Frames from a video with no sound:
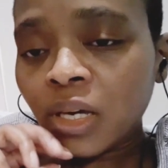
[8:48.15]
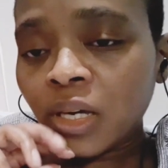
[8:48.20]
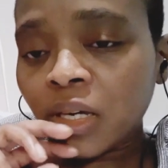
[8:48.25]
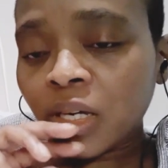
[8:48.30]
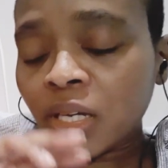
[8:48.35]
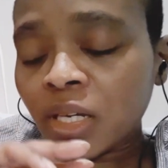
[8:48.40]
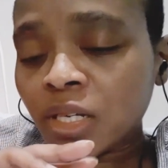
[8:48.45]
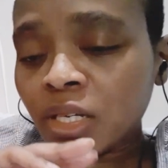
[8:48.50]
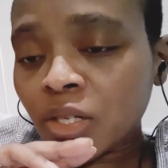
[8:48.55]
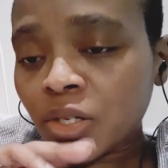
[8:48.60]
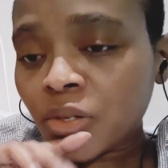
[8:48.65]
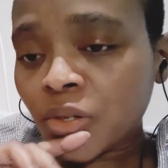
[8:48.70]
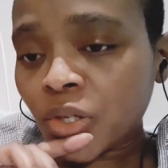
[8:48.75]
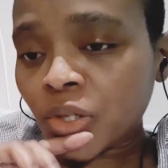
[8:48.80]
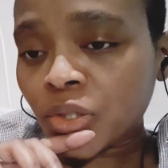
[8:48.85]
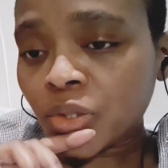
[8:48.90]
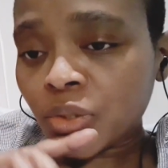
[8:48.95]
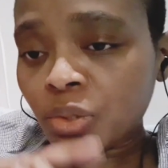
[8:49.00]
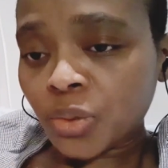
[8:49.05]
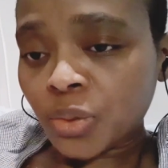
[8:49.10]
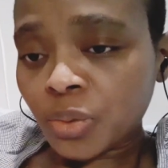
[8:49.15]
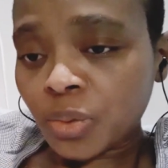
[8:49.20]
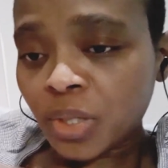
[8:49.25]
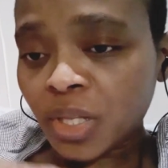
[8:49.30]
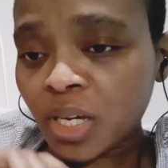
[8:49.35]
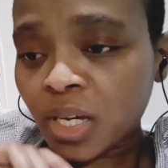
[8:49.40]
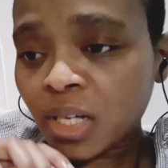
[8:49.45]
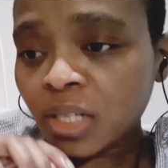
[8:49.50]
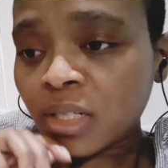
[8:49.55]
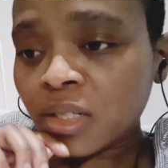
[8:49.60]
He did not do
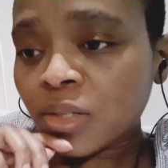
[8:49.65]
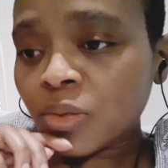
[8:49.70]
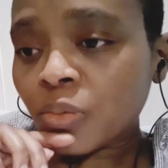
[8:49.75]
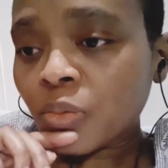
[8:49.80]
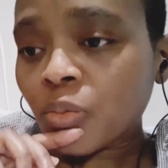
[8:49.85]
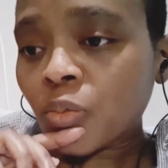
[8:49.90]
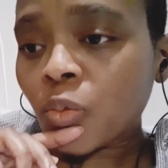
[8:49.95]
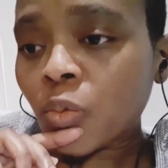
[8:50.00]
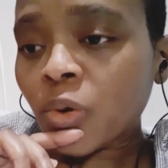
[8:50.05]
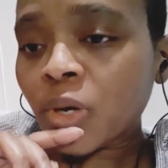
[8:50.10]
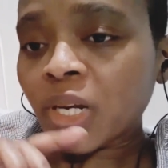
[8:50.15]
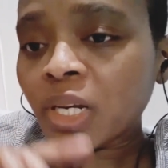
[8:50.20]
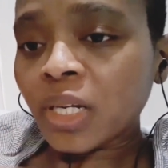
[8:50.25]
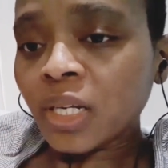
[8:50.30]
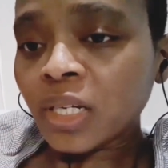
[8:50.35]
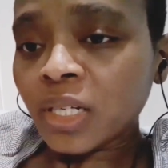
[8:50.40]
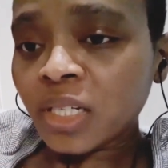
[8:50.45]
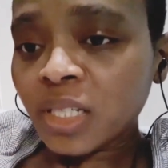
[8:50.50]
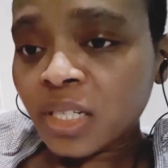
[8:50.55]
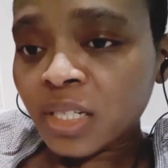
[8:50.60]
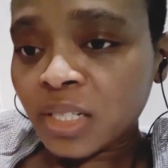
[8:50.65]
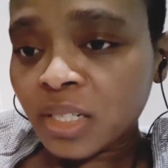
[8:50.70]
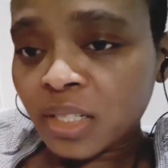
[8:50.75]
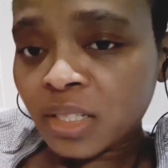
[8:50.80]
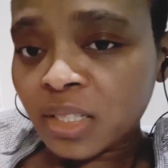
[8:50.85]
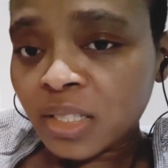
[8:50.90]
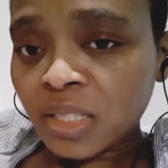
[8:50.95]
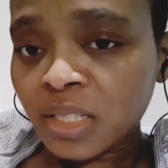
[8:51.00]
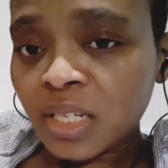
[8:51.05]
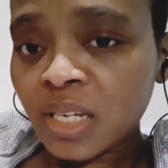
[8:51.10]
that. What he did
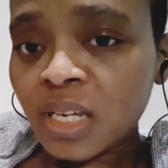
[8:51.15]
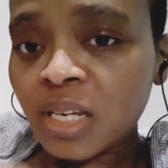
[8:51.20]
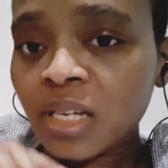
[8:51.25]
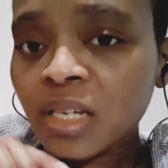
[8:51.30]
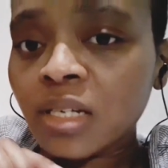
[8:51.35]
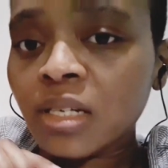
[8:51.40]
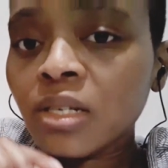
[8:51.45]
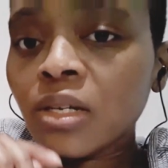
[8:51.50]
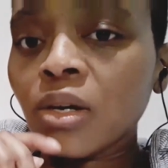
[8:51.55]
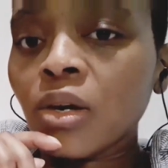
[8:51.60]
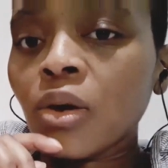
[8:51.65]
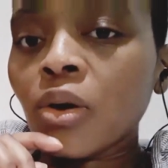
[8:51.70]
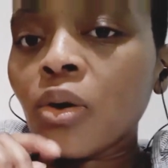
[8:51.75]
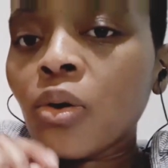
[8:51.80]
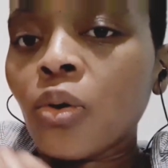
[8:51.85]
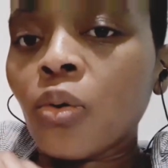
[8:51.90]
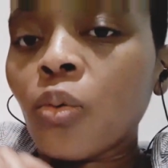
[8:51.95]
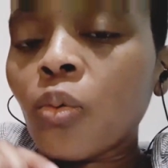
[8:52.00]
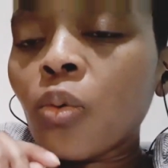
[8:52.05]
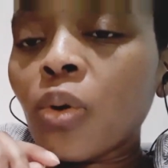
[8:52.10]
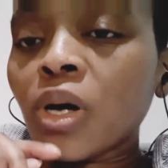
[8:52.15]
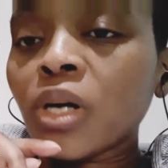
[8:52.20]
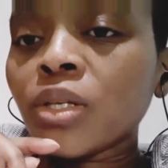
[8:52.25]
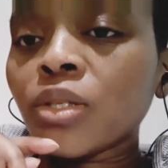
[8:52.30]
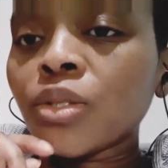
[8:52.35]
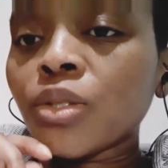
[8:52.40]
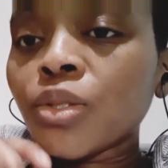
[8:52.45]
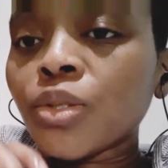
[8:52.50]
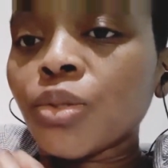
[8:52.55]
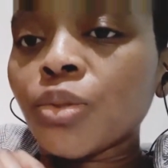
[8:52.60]
instead
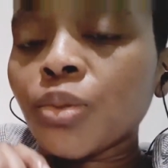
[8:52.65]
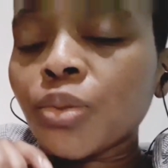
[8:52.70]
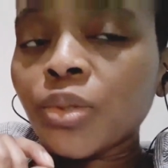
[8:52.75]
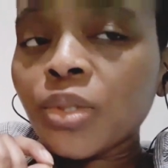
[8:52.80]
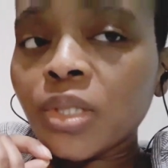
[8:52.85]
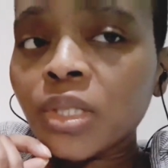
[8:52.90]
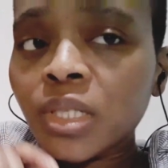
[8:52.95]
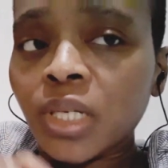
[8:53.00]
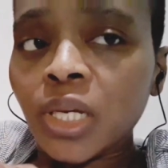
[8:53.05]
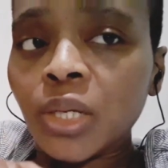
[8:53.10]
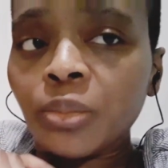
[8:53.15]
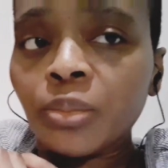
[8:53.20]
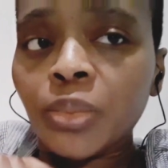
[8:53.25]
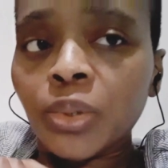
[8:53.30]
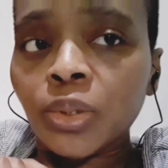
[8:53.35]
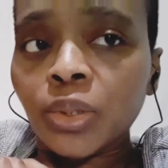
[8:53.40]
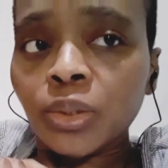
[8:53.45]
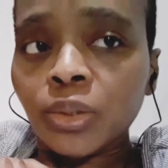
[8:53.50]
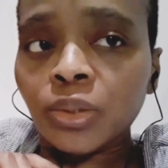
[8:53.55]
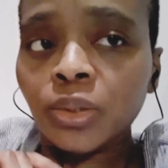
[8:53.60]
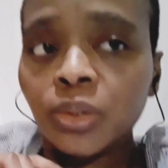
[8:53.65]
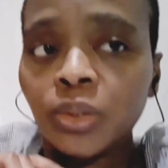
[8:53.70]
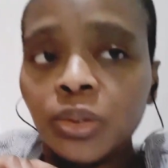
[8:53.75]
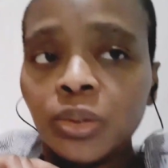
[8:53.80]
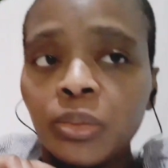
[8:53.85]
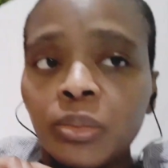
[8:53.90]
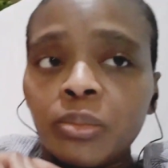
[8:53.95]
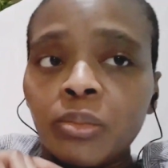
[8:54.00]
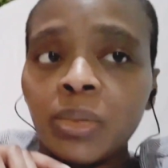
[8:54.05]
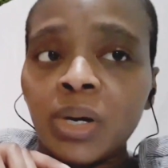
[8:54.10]
was to staple
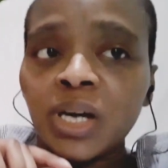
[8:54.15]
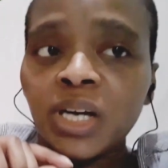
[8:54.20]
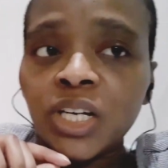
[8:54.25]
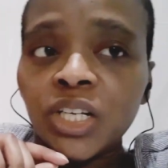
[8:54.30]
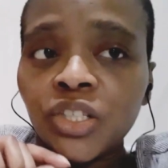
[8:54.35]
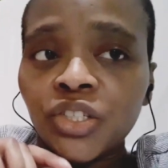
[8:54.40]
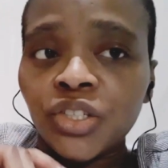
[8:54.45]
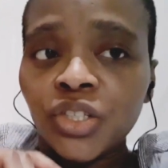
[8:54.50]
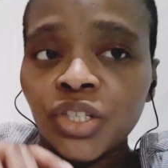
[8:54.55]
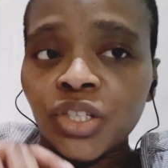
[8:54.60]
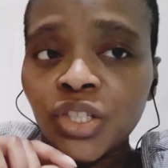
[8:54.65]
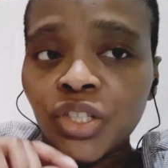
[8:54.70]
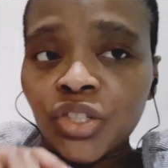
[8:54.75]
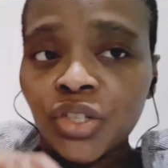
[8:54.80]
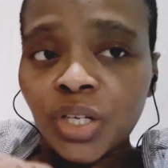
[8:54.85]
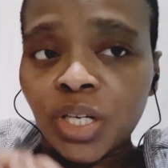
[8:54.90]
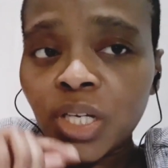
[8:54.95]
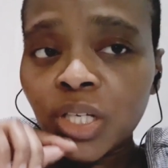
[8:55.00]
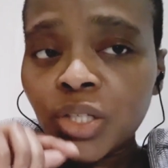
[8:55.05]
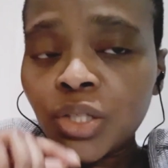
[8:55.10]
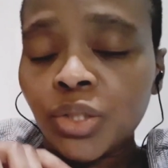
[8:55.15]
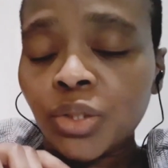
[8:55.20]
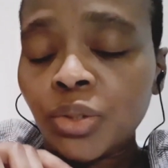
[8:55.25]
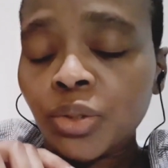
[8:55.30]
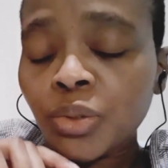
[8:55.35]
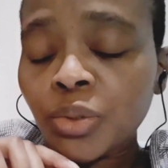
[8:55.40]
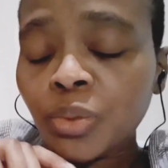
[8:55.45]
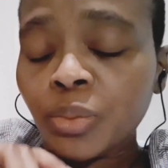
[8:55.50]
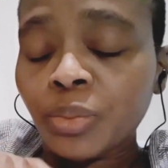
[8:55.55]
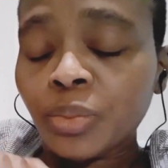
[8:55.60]
my GJ
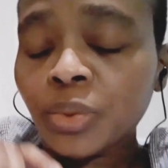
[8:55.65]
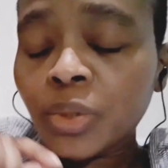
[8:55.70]
tube